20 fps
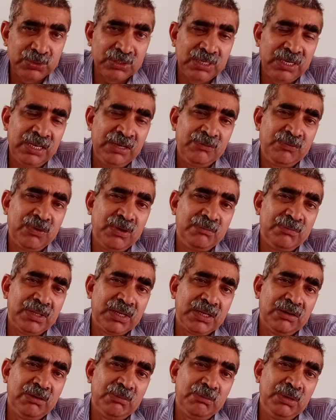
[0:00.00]
and form the
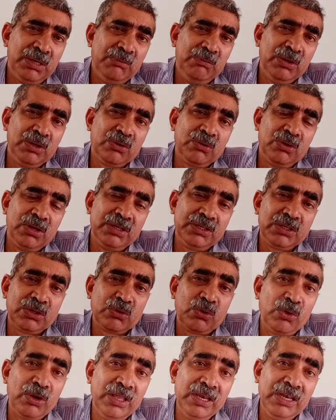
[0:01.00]
government, we call it a
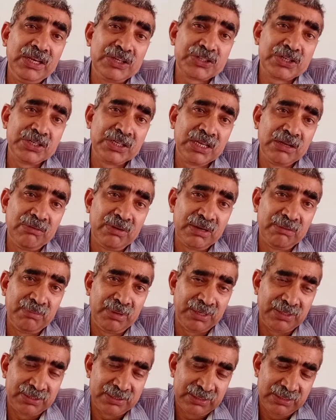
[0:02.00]
coalition
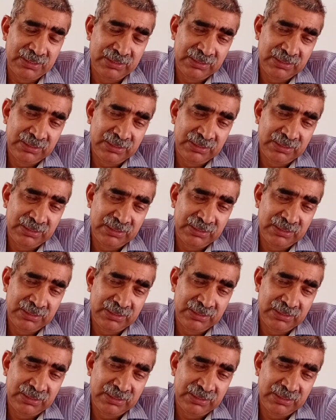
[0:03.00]
government.